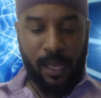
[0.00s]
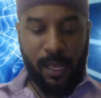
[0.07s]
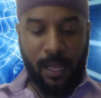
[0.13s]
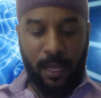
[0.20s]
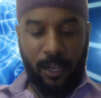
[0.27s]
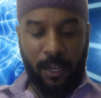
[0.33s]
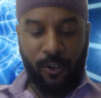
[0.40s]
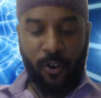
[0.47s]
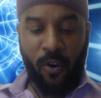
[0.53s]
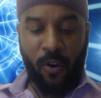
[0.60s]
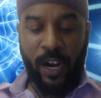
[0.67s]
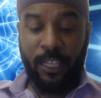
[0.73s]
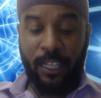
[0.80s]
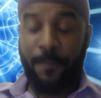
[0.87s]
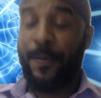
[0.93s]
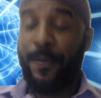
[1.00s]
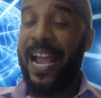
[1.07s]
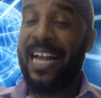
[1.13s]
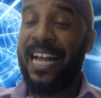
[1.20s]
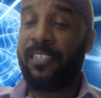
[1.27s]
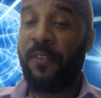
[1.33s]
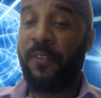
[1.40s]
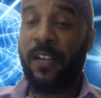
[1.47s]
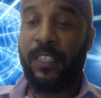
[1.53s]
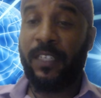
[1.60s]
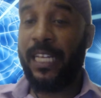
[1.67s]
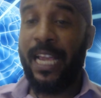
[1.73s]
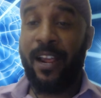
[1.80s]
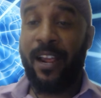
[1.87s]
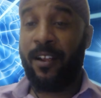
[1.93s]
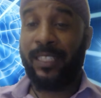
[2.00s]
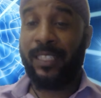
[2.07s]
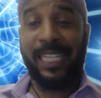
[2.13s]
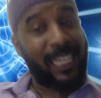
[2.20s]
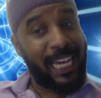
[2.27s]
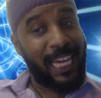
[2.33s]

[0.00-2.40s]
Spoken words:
During the past 50 years, it keeps